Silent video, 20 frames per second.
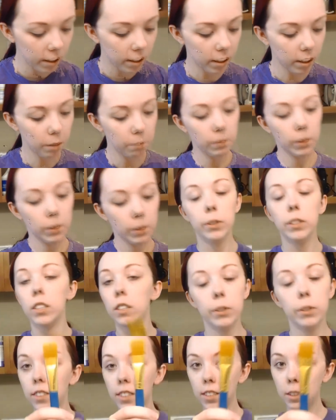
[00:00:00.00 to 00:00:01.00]
And I'm going to
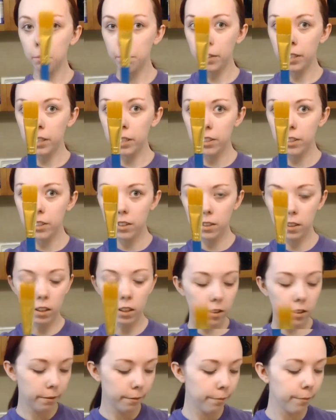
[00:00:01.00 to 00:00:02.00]
use this brush to
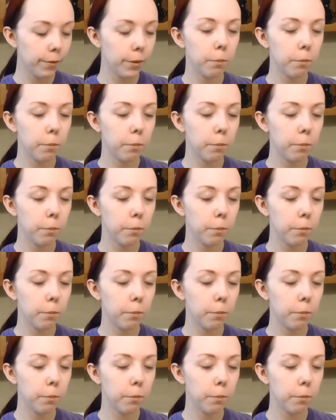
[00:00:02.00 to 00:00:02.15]
start.